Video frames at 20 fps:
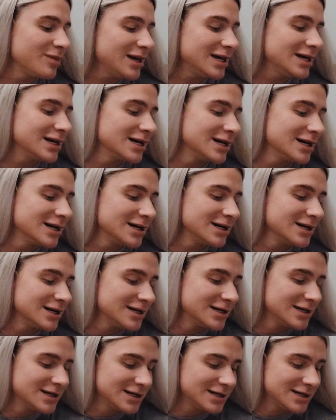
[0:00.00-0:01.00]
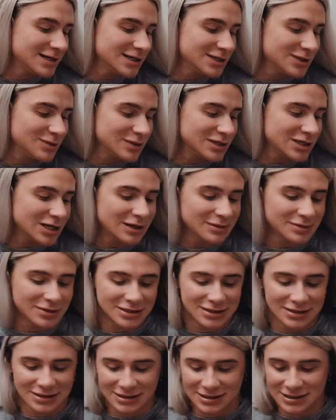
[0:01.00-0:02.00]
me
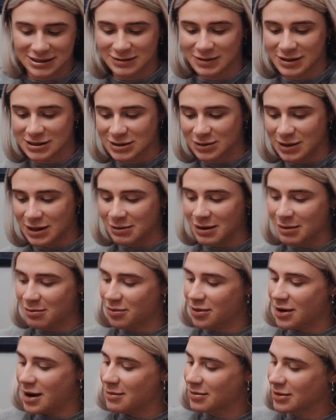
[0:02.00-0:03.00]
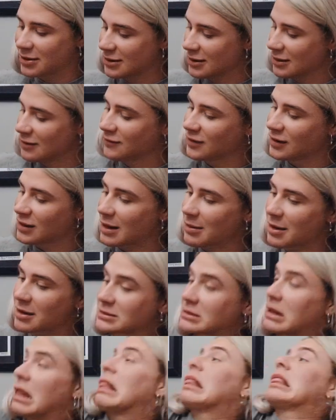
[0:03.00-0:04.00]
sometimes, especially when I'm in prep. I feel
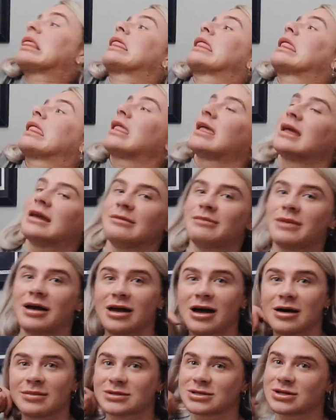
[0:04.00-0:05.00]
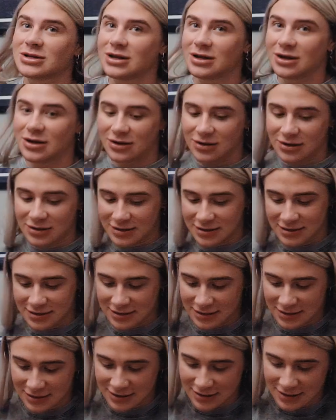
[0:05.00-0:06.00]
like my arm's going to go
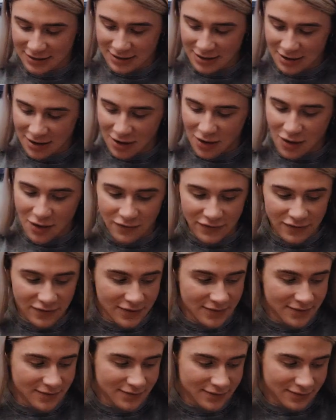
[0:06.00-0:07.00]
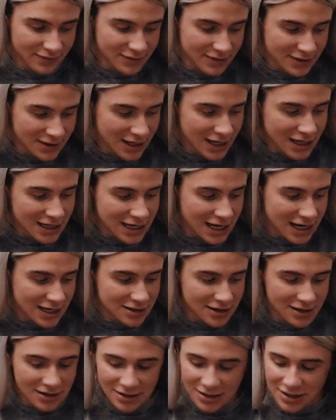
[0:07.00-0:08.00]
off. Isn't
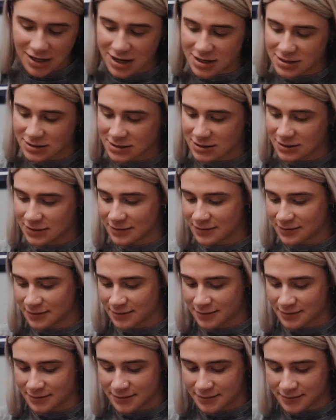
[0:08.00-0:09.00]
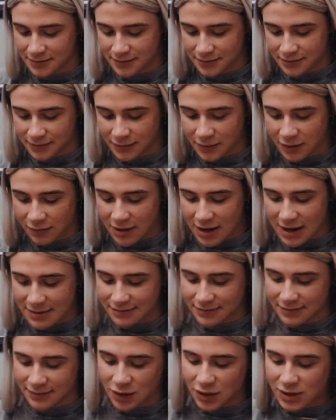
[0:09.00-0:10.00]
it? Yes. Right,
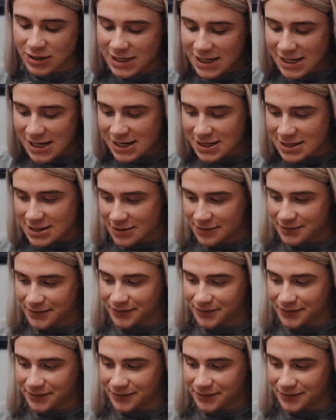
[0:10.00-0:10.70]
I'm going to eat.